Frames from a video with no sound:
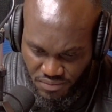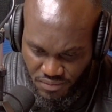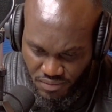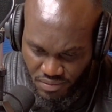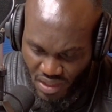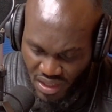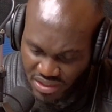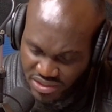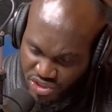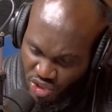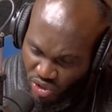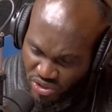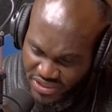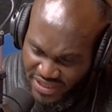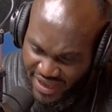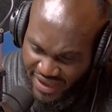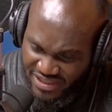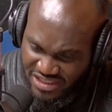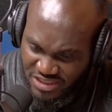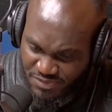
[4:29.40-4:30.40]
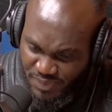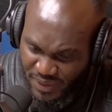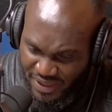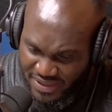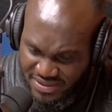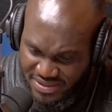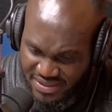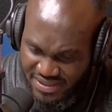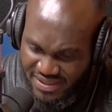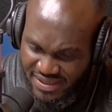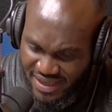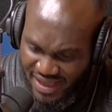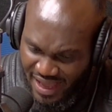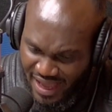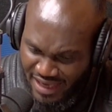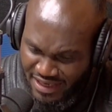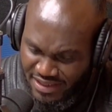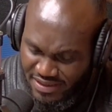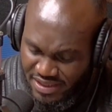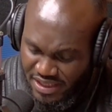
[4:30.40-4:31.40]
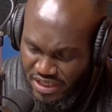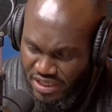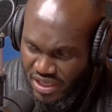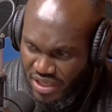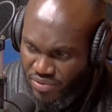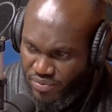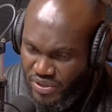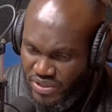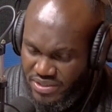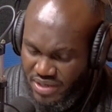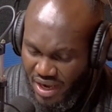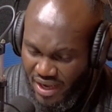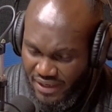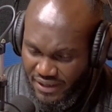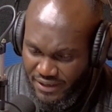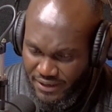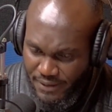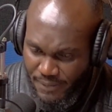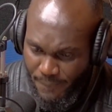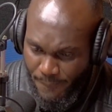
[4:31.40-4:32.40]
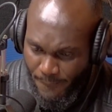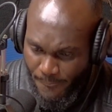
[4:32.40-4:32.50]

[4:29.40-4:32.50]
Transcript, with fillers: Don't expect anything in return.